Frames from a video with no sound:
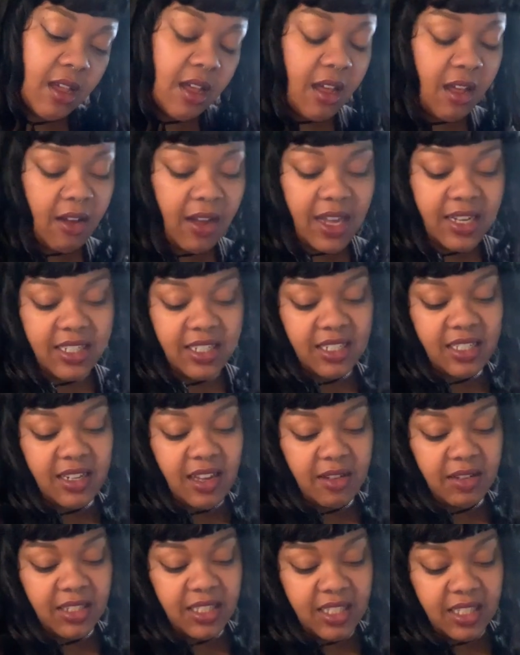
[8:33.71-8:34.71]
Oh, I just
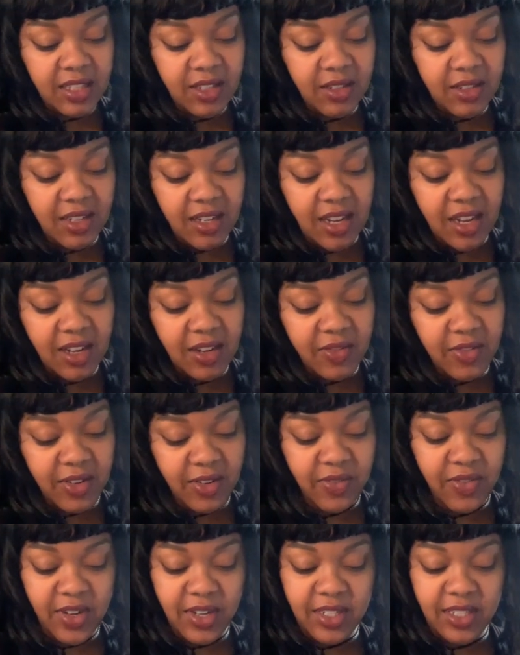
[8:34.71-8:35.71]
noticed the little dog for the
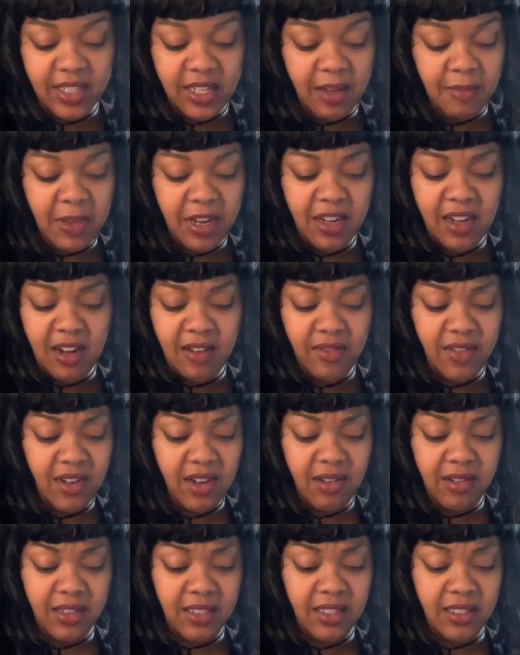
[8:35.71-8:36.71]
first time. I never
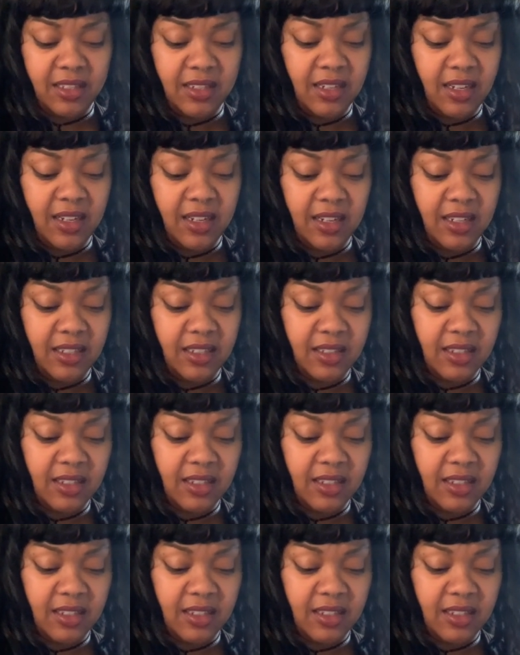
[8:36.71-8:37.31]
noticed this dog in this